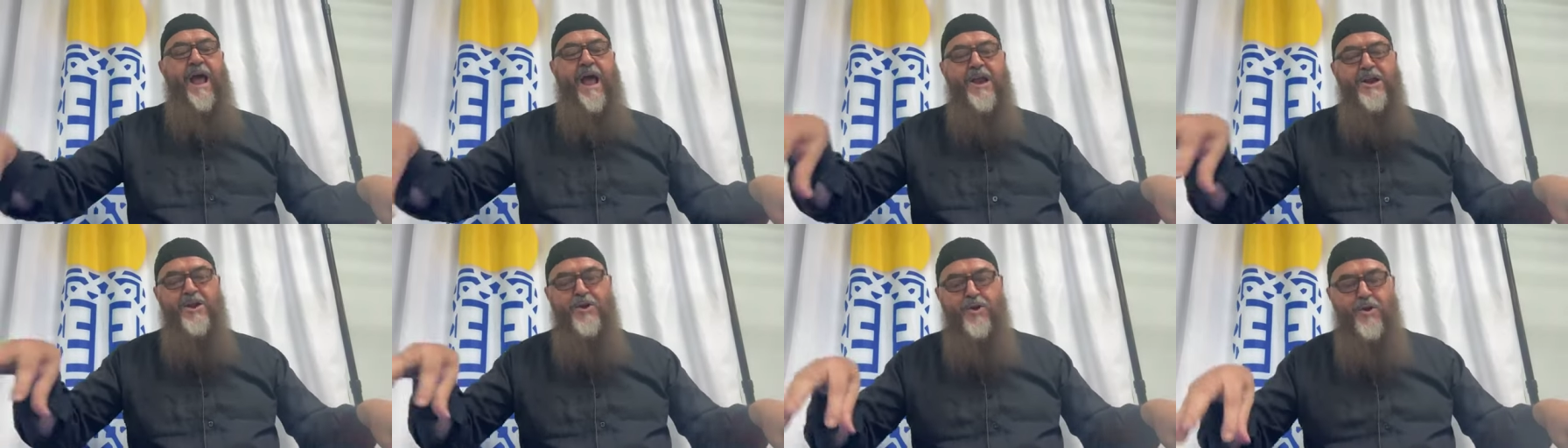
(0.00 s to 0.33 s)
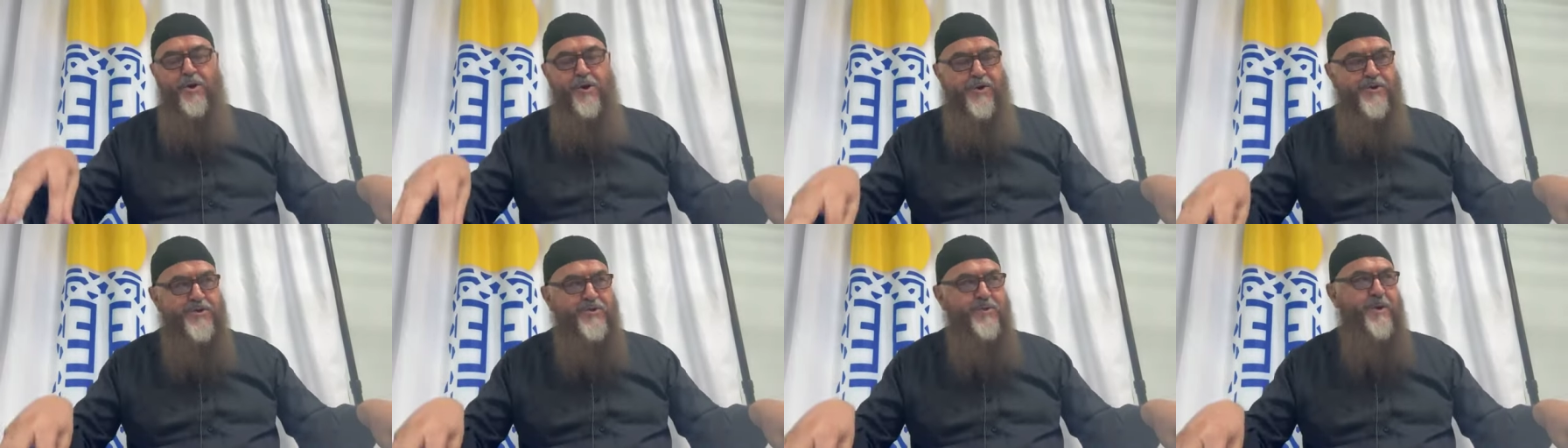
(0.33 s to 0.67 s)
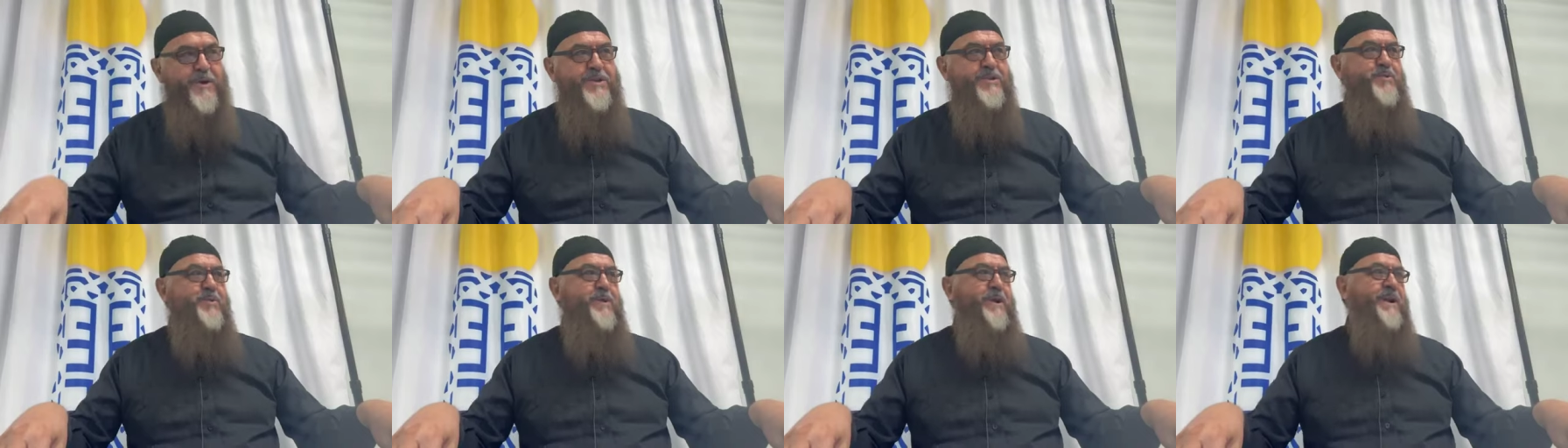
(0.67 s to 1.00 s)
and knows
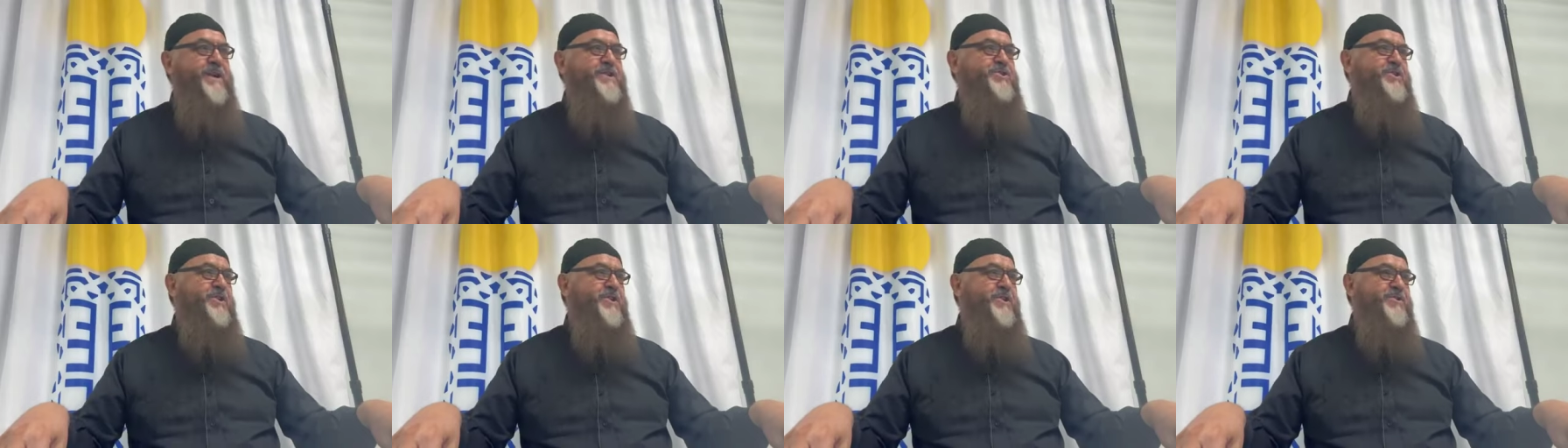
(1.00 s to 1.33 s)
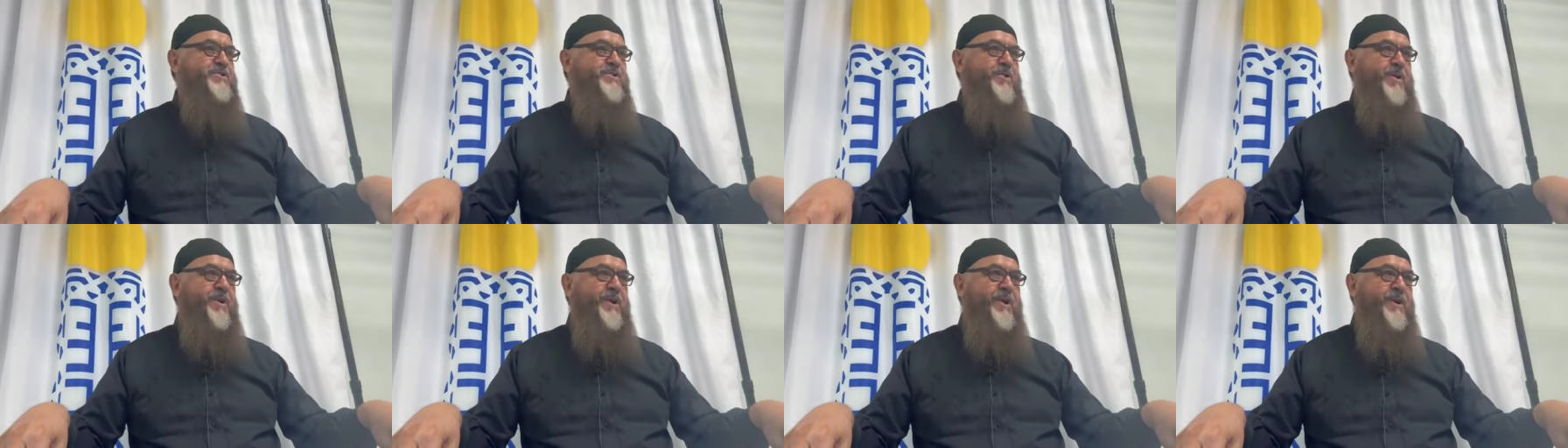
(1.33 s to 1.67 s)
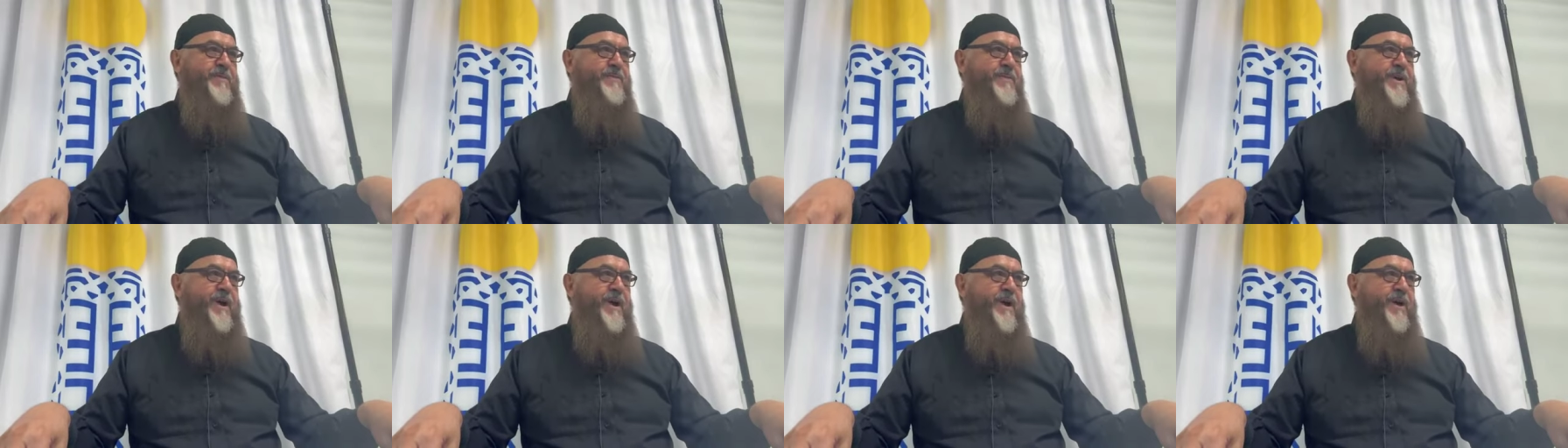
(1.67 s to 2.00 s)
what religion is
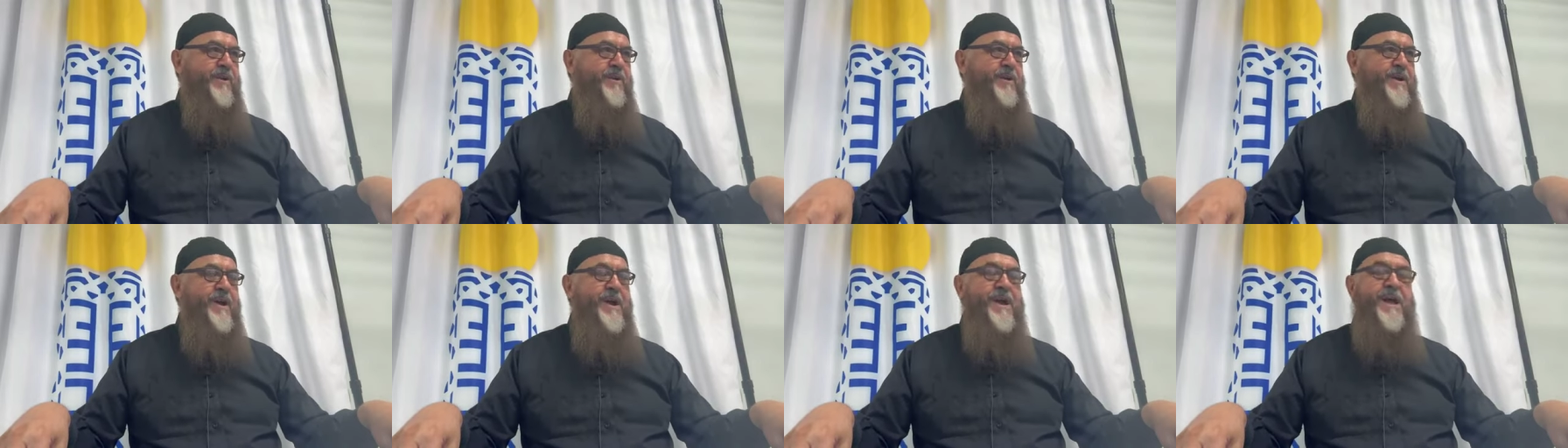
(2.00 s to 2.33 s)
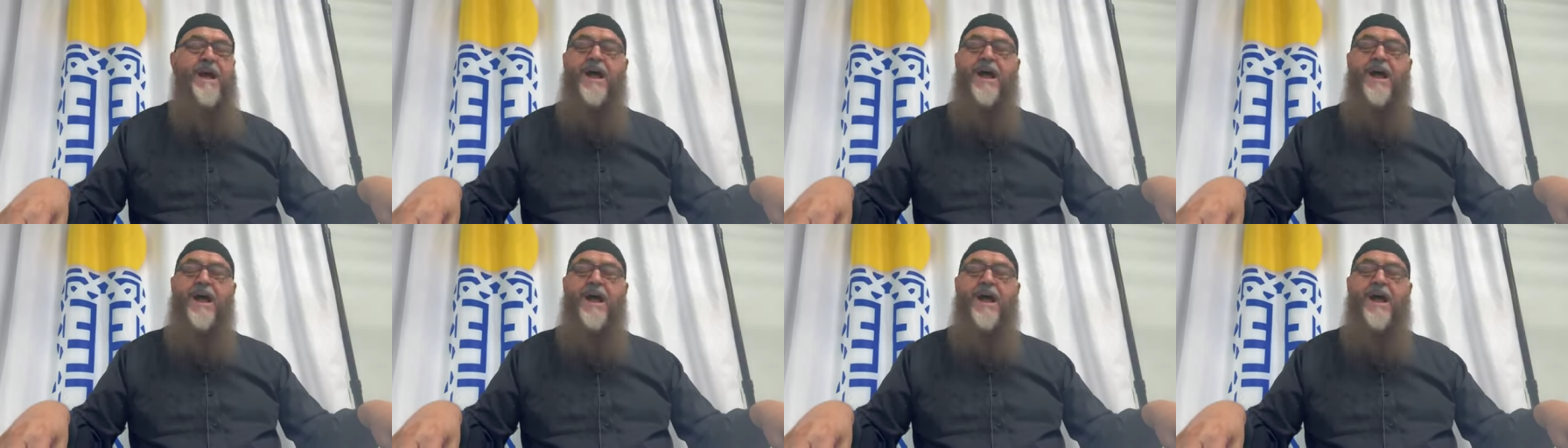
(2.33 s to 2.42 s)
all about